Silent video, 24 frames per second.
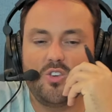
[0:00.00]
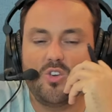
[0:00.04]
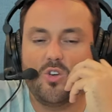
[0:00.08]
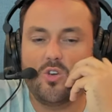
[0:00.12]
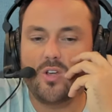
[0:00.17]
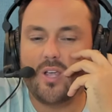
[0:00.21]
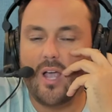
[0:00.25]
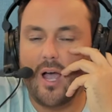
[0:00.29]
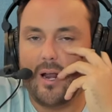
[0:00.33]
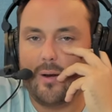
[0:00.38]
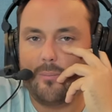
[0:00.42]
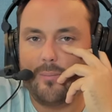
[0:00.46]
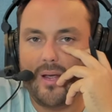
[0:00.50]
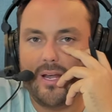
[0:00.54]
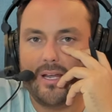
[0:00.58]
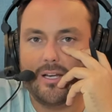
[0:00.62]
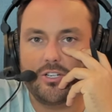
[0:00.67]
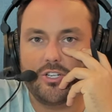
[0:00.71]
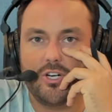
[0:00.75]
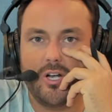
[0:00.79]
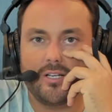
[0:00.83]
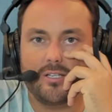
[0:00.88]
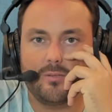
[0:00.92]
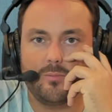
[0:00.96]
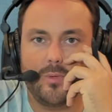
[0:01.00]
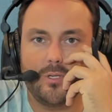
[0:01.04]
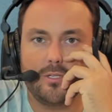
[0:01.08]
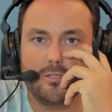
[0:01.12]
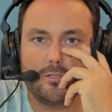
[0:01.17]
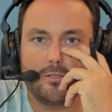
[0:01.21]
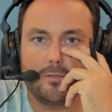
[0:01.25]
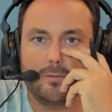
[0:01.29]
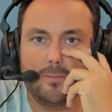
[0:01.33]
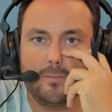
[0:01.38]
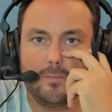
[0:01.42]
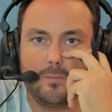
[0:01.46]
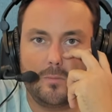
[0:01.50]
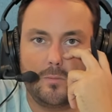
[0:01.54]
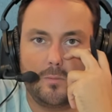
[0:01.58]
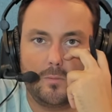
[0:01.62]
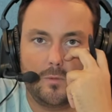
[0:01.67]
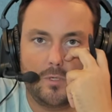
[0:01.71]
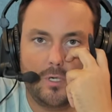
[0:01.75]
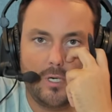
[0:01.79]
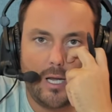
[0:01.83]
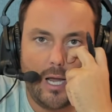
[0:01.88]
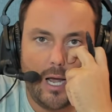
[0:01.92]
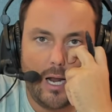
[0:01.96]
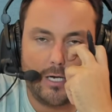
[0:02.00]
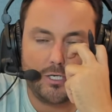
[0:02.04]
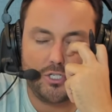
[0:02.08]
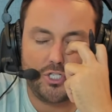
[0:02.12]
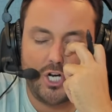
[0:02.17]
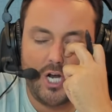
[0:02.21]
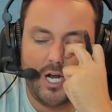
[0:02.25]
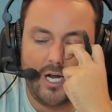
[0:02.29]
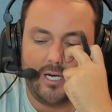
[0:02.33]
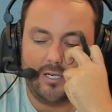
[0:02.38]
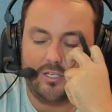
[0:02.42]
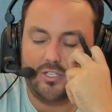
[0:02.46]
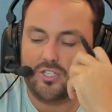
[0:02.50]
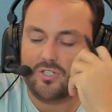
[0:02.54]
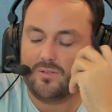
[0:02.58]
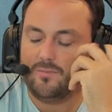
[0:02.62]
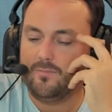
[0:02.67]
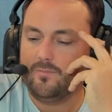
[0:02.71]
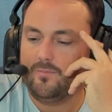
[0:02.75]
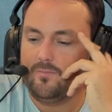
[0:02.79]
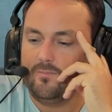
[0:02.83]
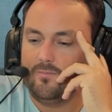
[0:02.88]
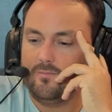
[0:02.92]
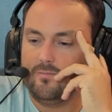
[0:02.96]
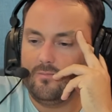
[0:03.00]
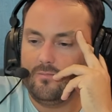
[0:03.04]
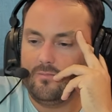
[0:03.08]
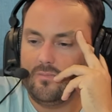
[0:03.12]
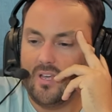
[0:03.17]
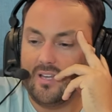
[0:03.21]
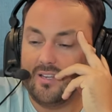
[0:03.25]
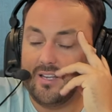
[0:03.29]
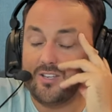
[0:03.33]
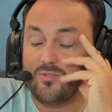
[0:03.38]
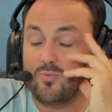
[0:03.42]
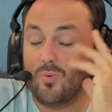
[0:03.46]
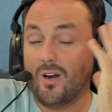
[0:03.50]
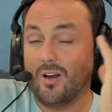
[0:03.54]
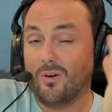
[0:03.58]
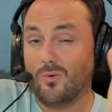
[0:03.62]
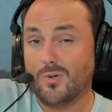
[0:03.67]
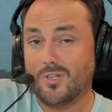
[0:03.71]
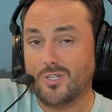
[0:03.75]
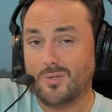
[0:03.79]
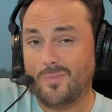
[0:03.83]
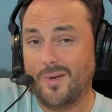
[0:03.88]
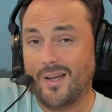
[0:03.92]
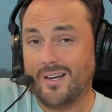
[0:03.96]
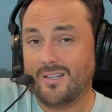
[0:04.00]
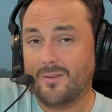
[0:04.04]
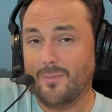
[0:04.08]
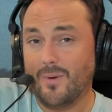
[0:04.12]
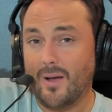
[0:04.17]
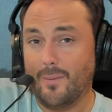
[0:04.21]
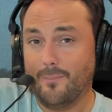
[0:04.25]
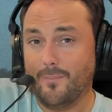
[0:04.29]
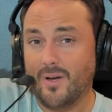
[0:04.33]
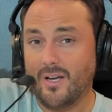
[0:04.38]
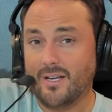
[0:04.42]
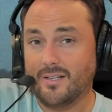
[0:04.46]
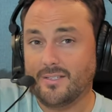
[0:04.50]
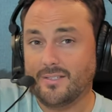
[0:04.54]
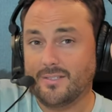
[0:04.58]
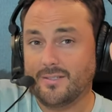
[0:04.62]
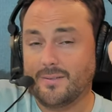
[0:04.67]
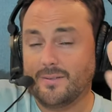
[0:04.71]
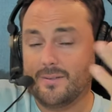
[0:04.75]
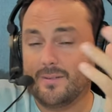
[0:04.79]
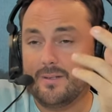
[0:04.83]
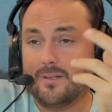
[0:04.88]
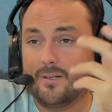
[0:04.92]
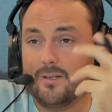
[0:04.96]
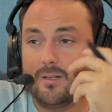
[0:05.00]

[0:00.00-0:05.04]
you got to make adjustments. You got to change. And that's what I respect about Muss.